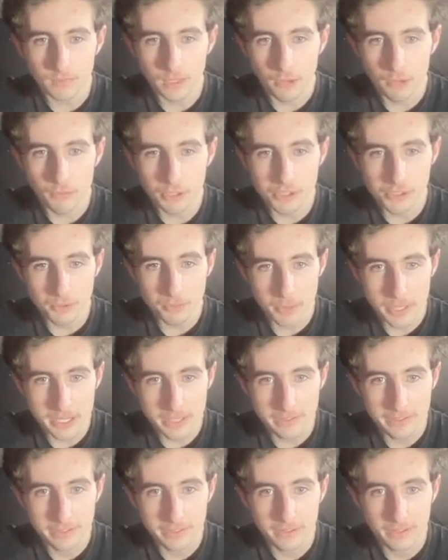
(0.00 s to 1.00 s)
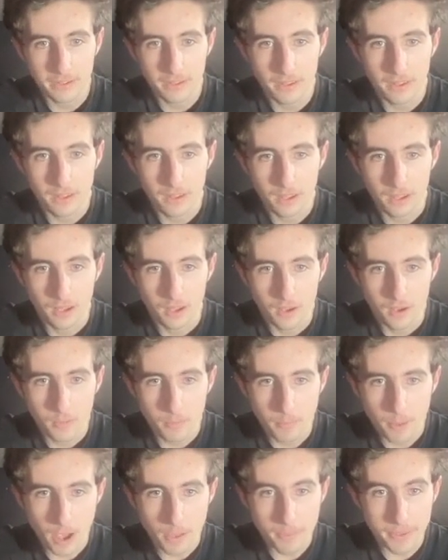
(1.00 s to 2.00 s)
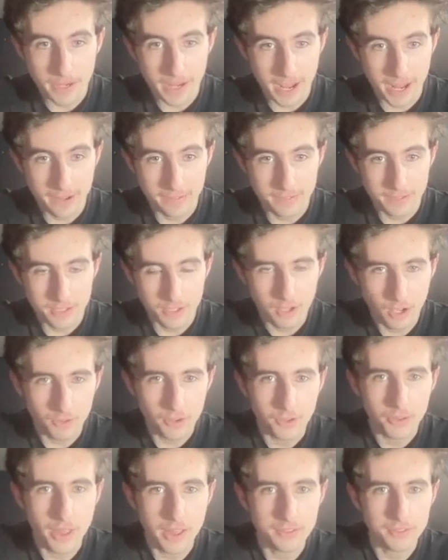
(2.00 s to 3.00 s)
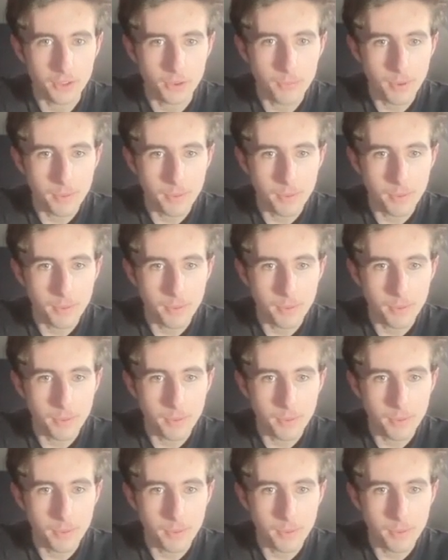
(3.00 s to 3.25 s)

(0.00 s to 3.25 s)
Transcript: Original piece, puppet hand. Oh no, that's not